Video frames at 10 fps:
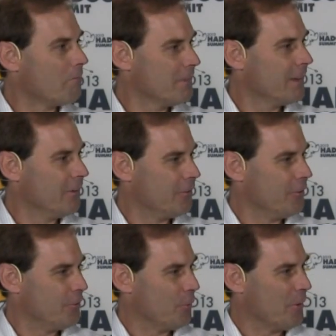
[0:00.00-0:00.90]
is the
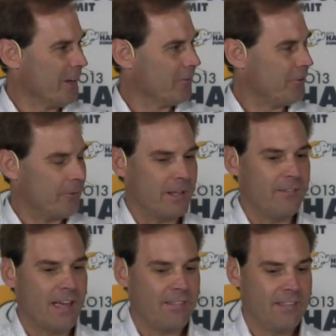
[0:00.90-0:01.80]
short answer.
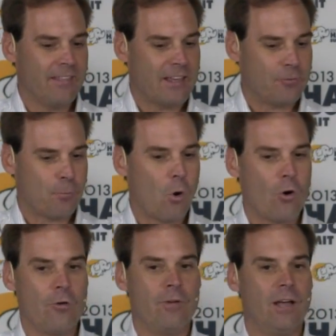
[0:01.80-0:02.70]
And I think that's
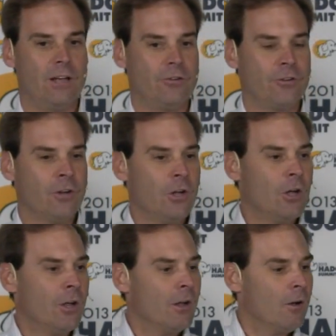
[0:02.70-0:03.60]
part of us
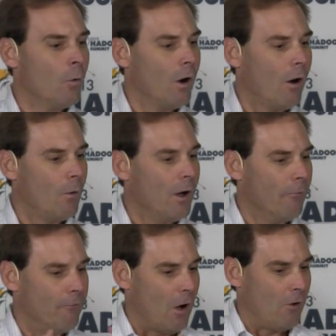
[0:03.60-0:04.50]

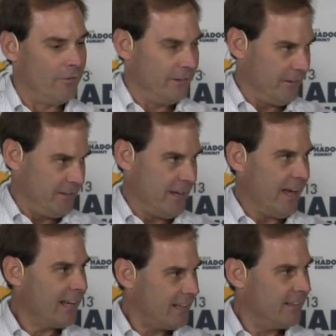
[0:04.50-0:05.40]
evolving the
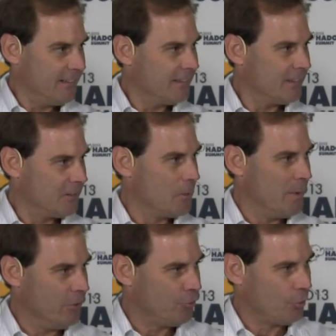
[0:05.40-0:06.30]
tech to
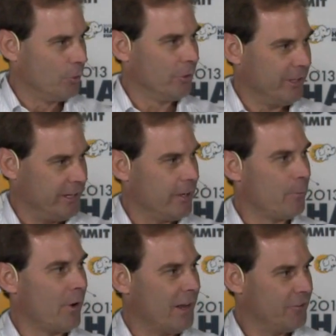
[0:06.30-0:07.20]
be truly an
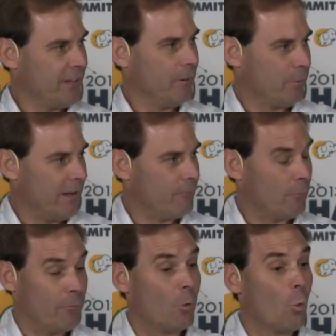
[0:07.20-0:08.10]
enterprise data
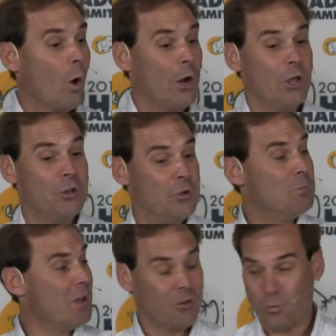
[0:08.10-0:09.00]
platform for what Hadoop
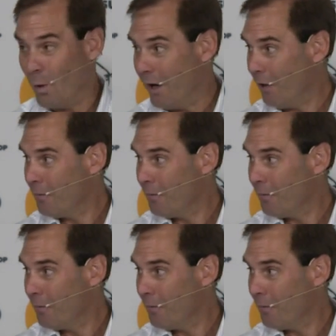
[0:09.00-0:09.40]
does well.